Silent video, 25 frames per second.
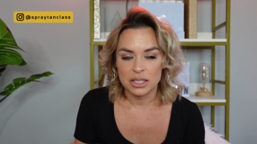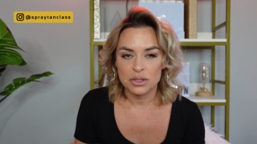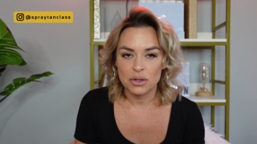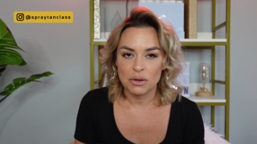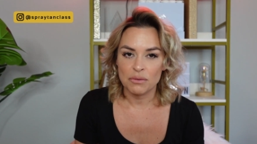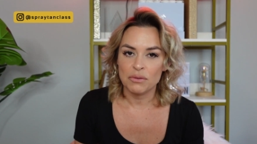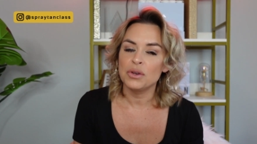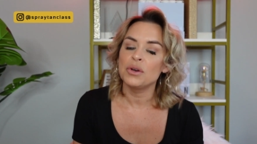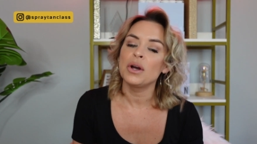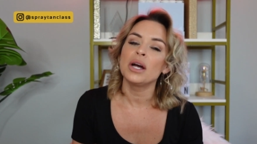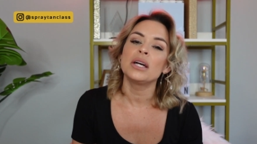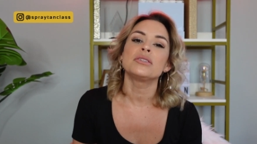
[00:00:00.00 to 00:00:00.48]
So
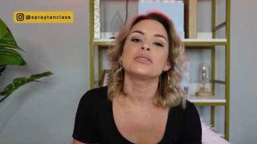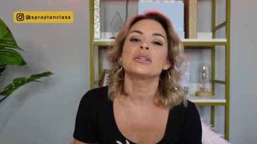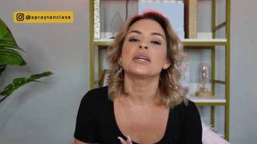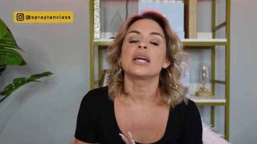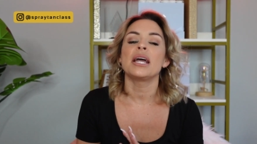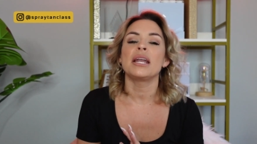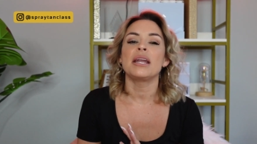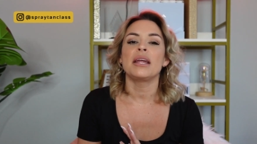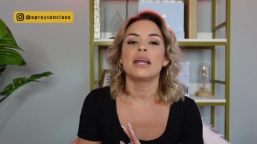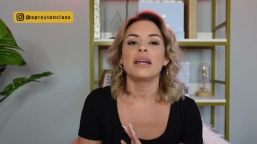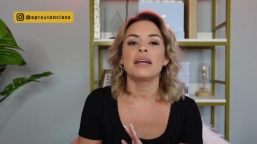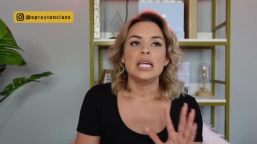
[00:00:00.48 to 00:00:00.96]
if you guys are
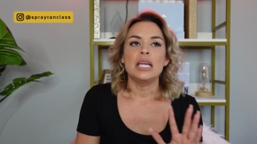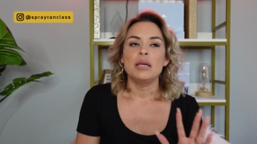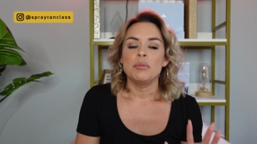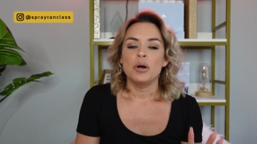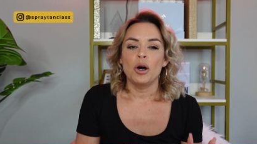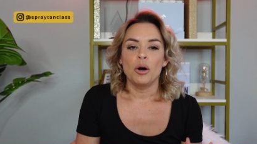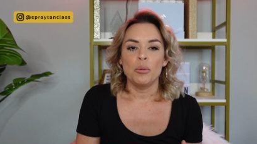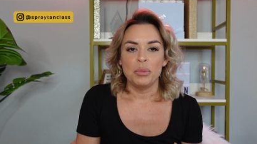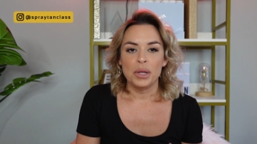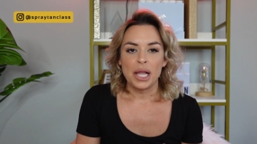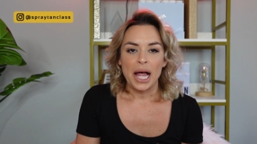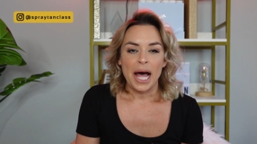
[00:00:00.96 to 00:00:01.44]
getting
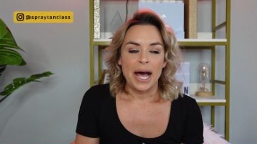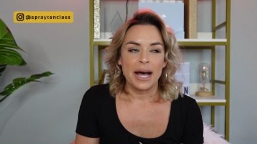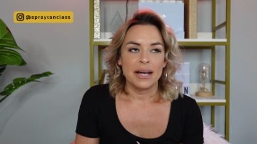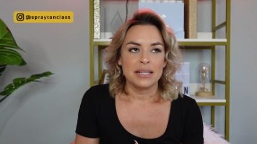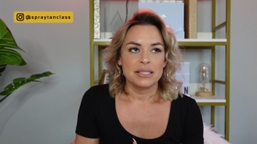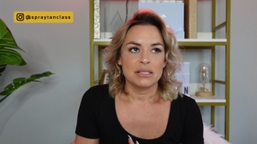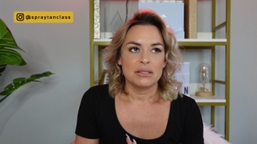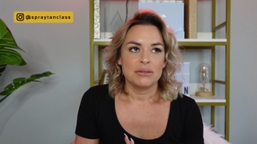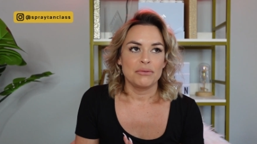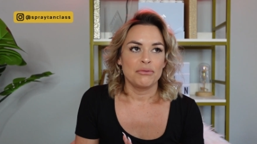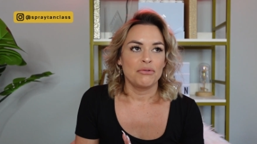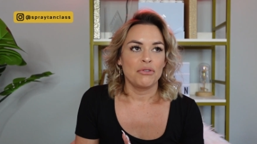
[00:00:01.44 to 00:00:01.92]
email
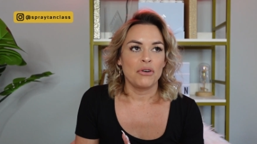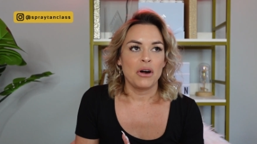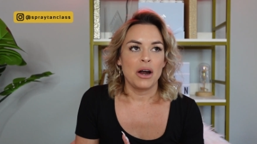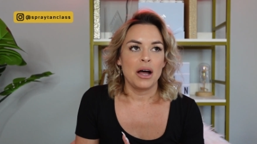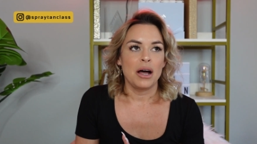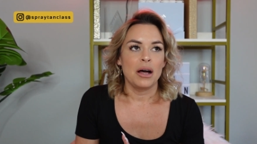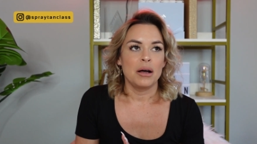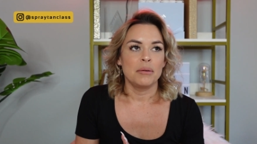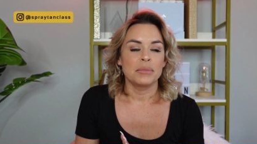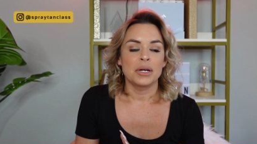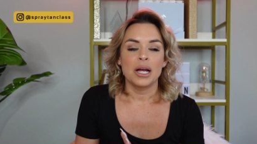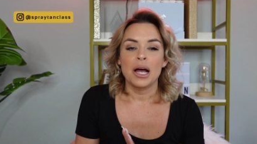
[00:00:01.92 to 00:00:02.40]
blasts
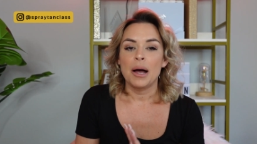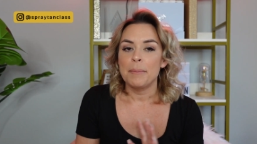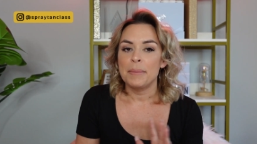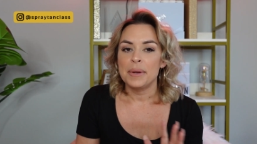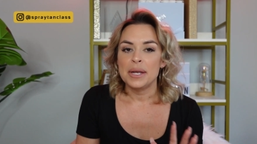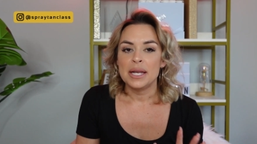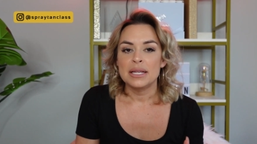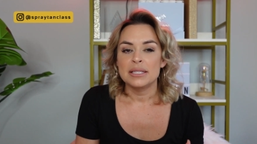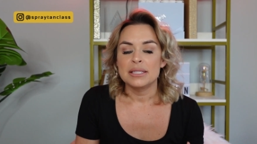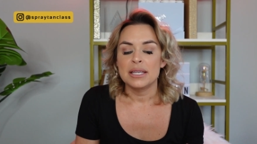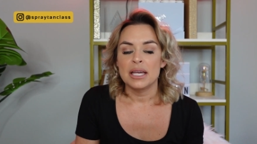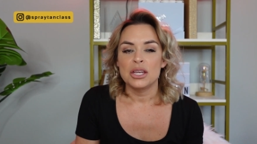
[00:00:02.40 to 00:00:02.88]
from
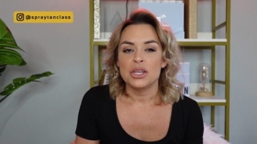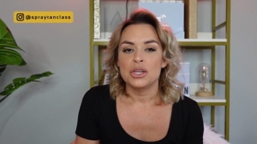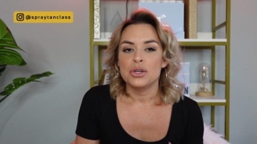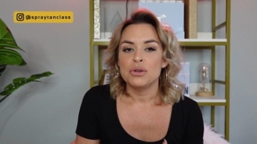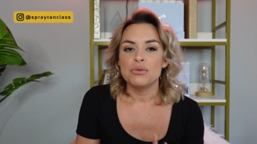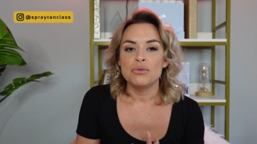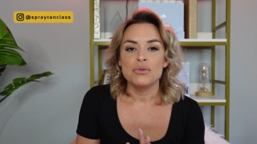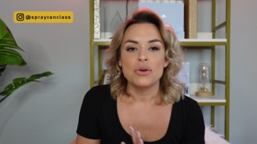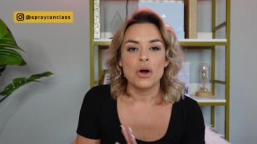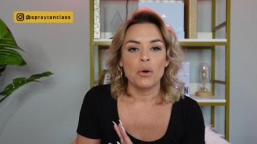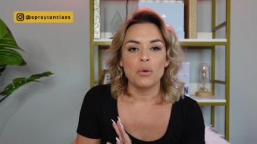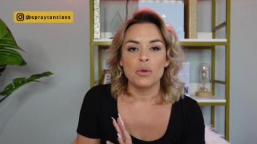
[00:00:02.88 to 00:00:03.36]
companies that you
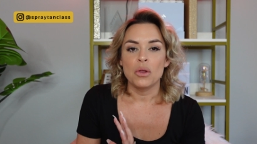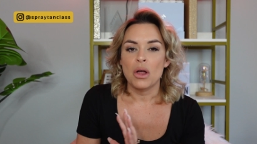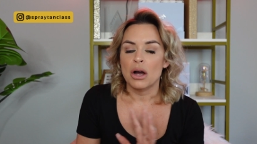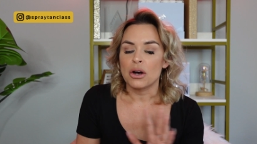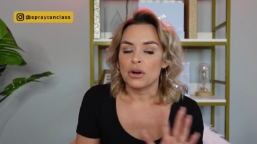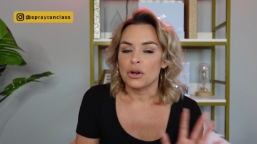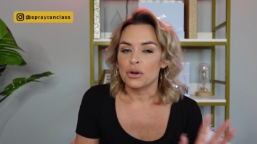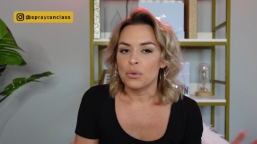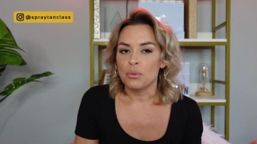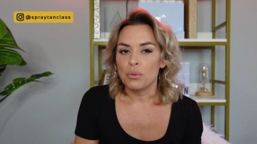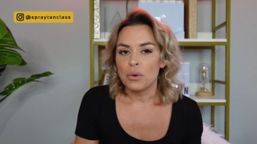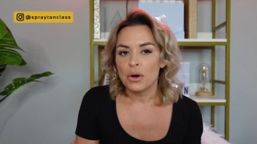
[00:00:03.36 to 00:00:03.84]
no
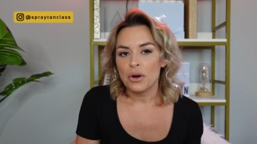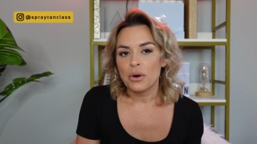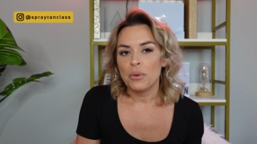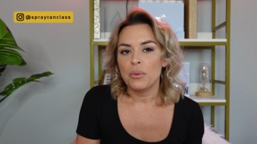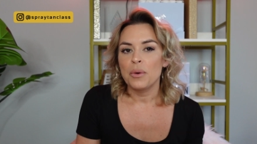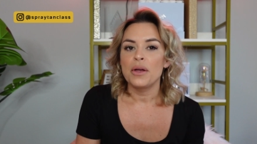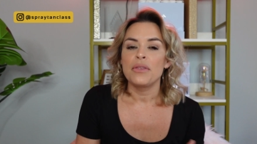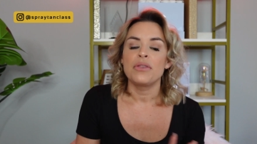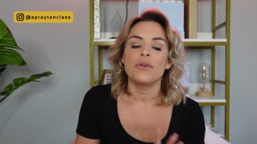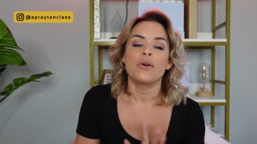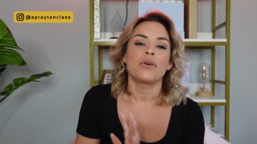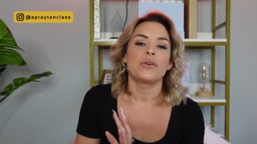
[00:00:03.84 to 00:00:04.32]
longer work
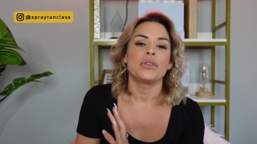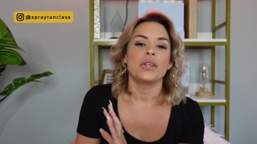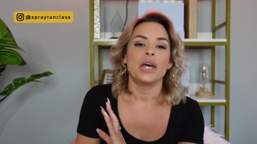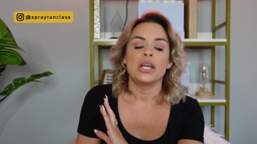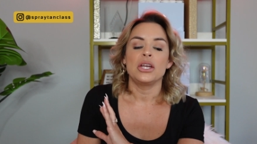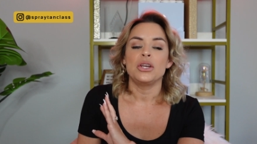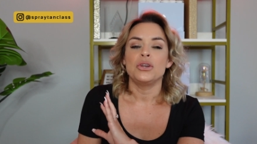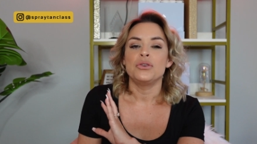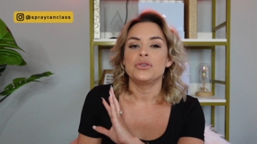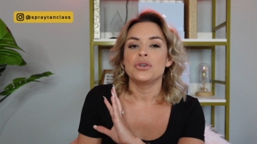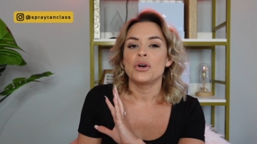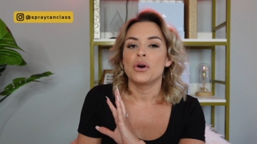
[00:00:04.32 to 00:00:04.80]
with or that
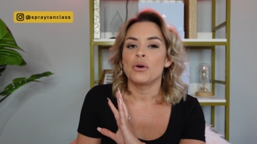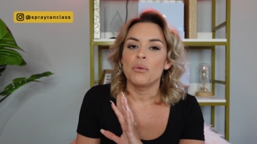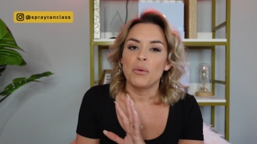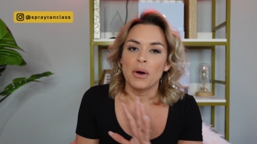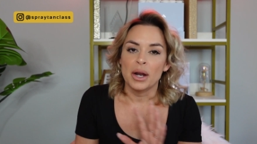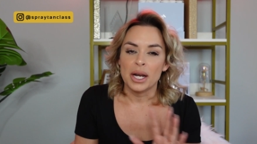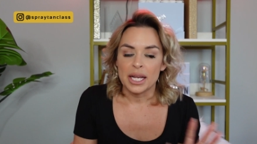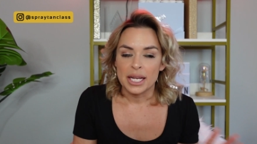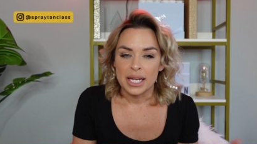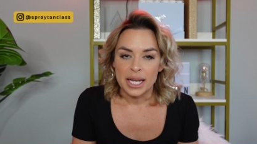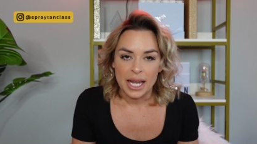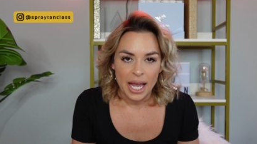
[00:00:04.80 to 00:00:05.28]
you don't
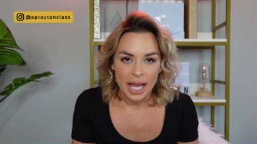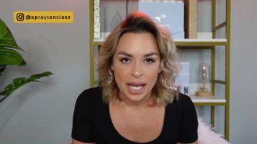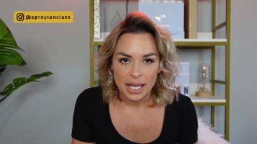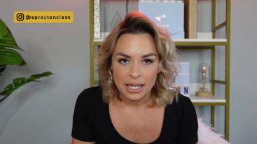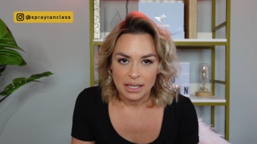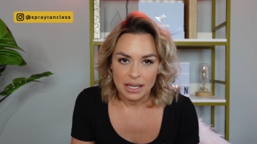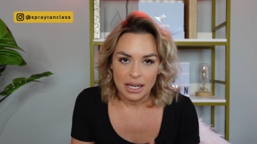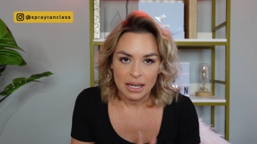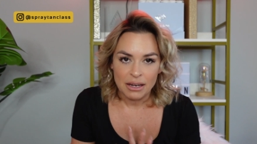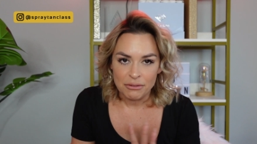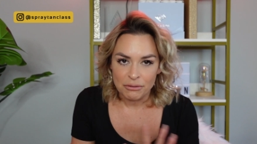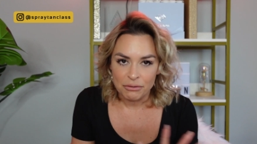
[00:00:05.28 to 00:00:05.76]
want to
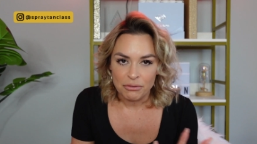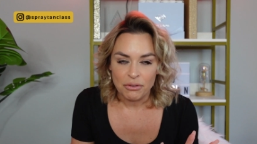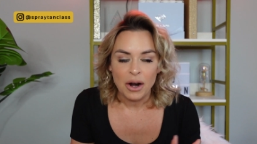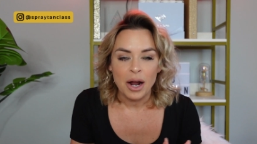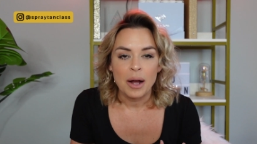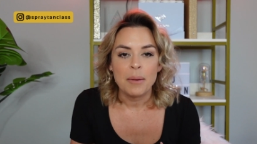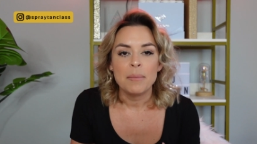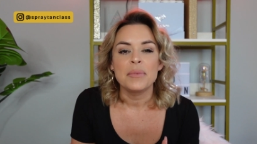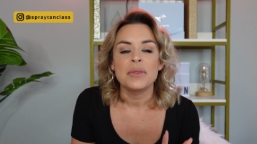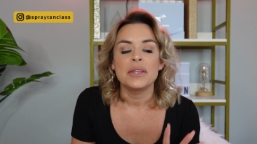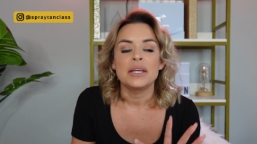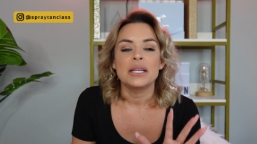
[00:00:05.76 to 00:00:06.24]
get it
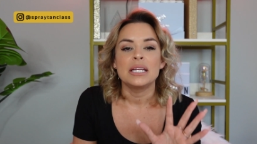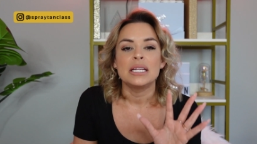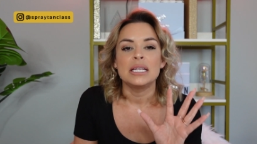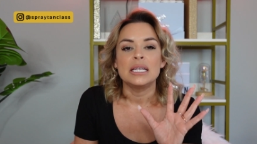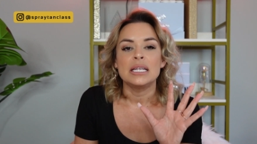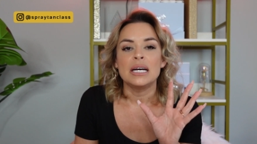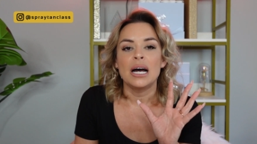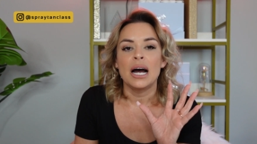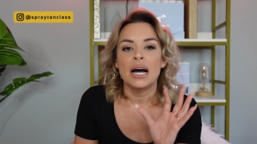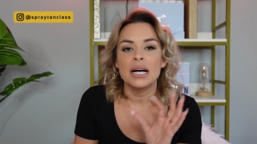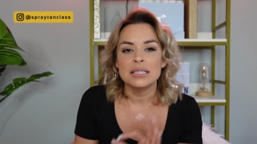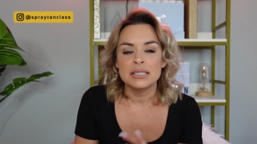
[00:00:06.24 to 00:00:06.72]
from,
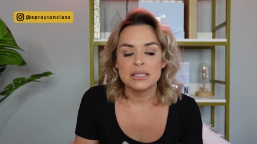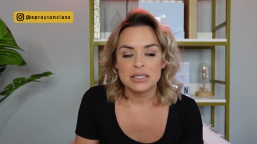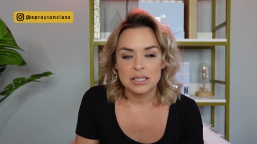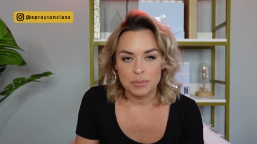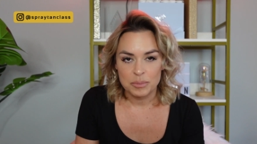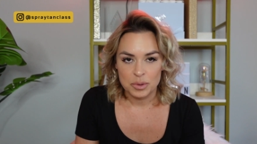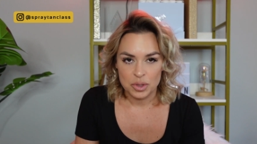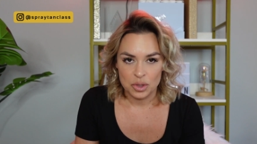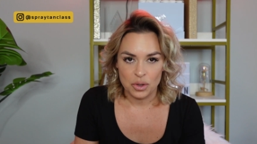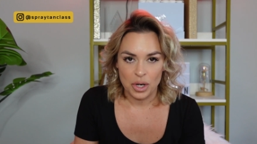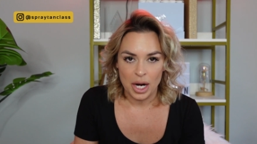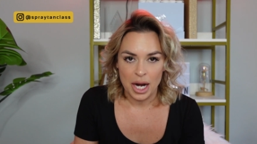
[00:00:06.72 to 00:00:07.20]

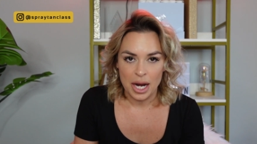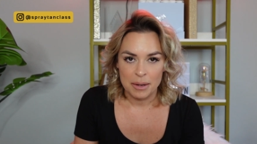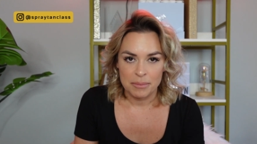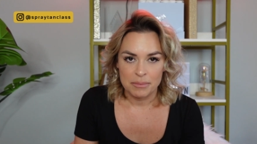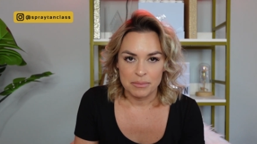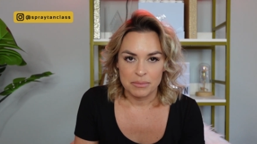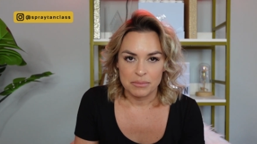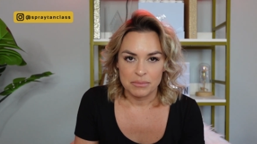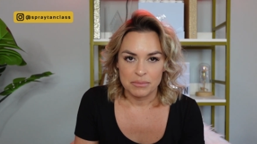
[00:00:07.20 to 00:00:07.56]
unsubscribe.